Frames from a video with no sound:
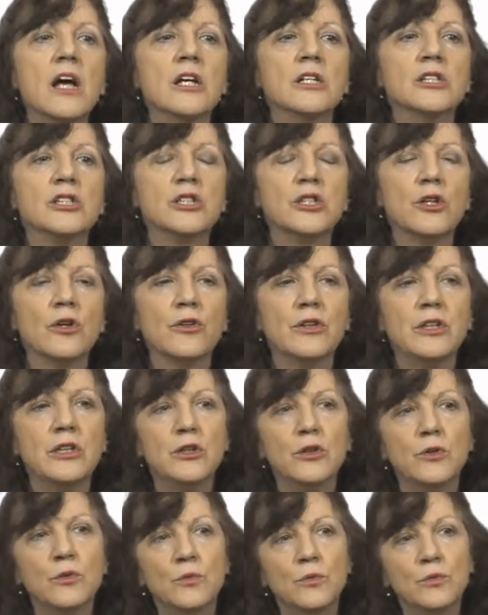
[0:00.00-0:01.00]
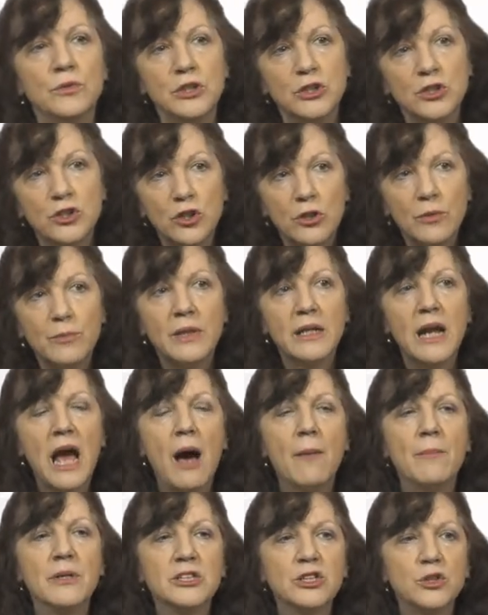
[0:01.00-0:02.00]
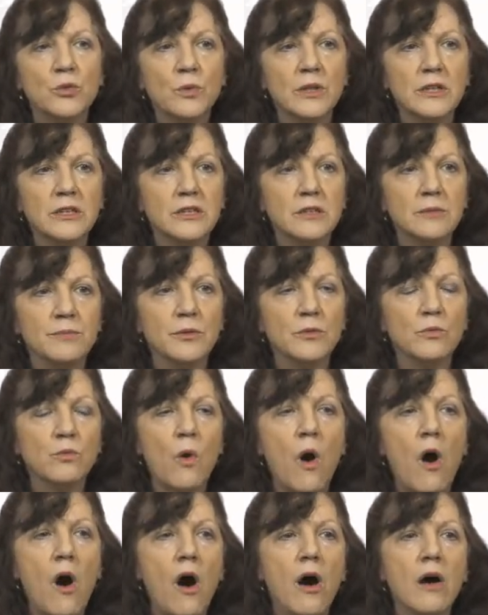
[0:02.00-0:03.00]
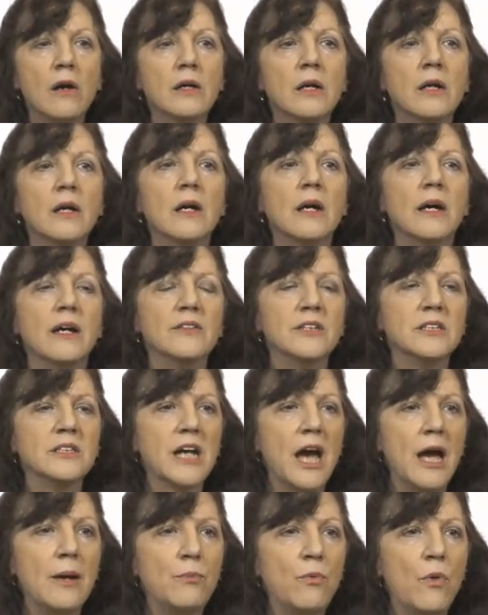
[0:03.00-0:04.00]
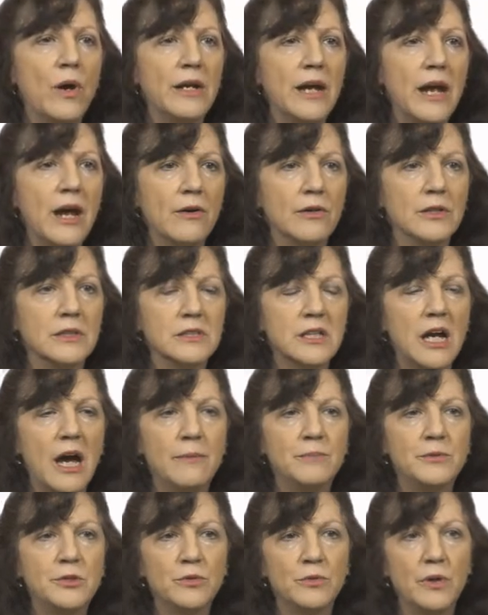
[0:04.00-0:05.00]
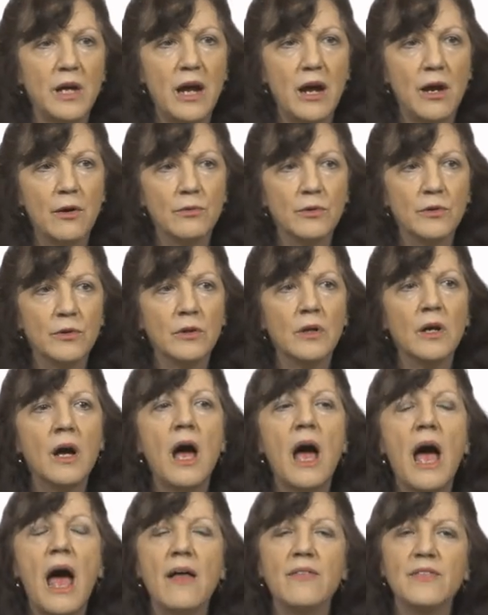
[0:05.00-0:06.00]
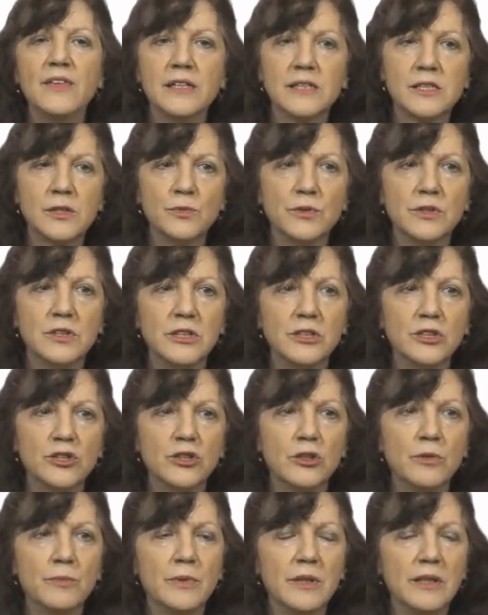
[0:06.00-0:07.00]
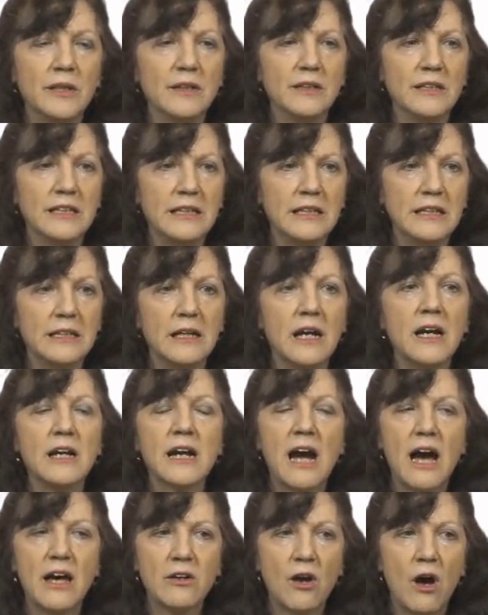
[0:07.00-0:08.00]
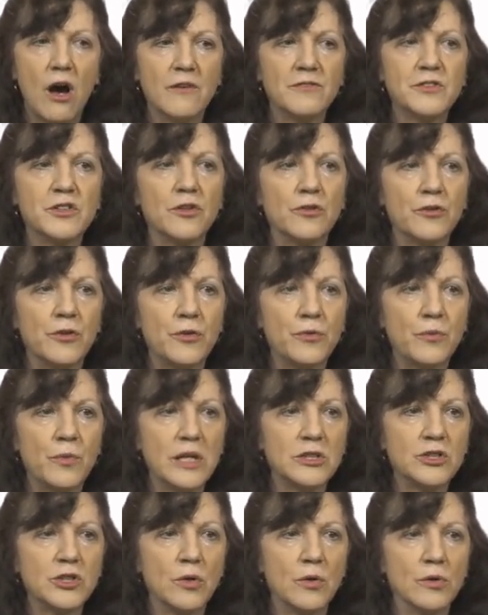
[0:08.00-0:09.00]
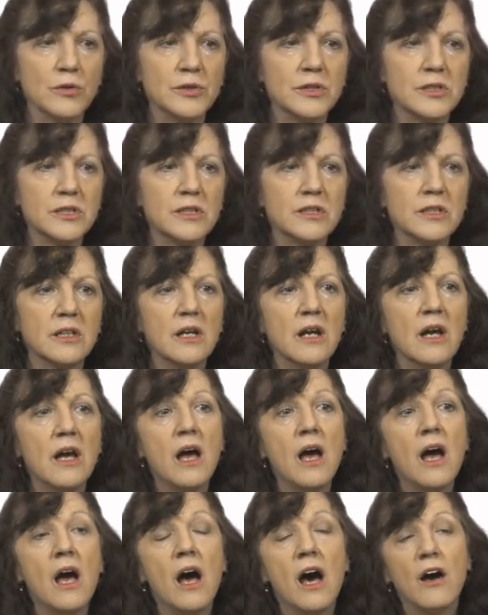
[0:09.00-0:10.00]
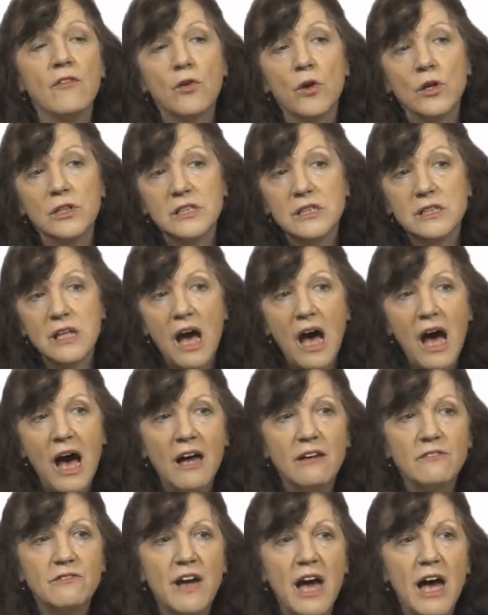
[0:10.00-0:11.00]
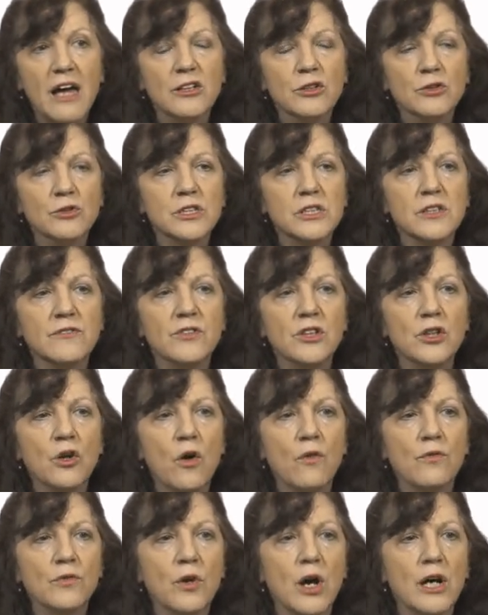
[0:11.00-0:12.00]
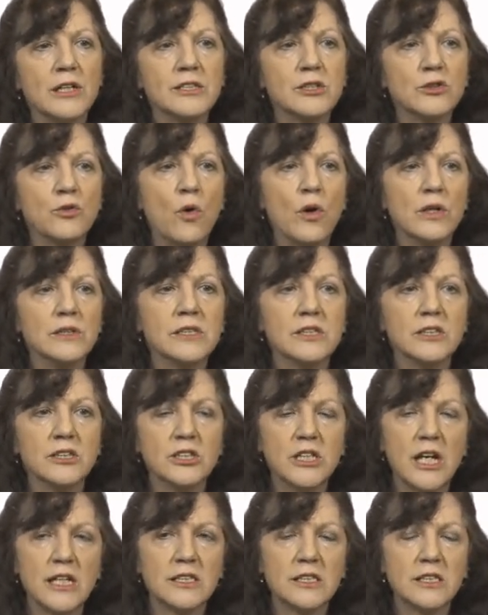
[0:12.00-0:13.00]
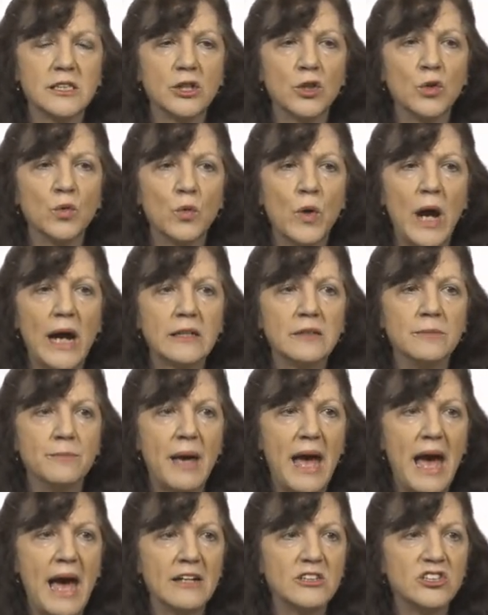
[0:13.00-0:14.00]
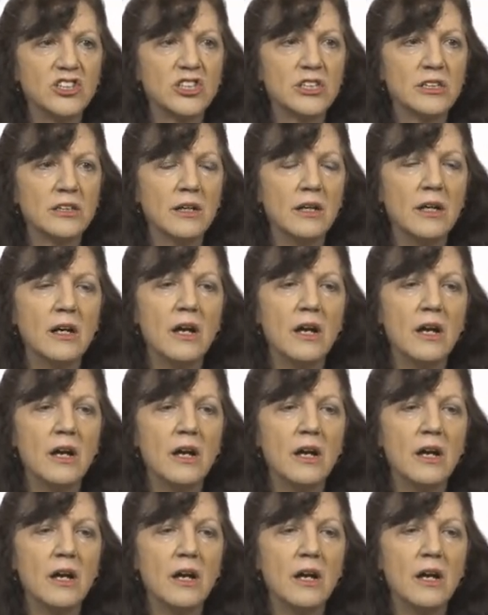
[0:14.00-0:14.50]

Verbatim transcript: So the, you determine how much you're willing to be wrong in the type 1 error, type 2 error, and this will determine the cutoffs or the thresholds. Of course, the high values of the overall score suggest a correct match.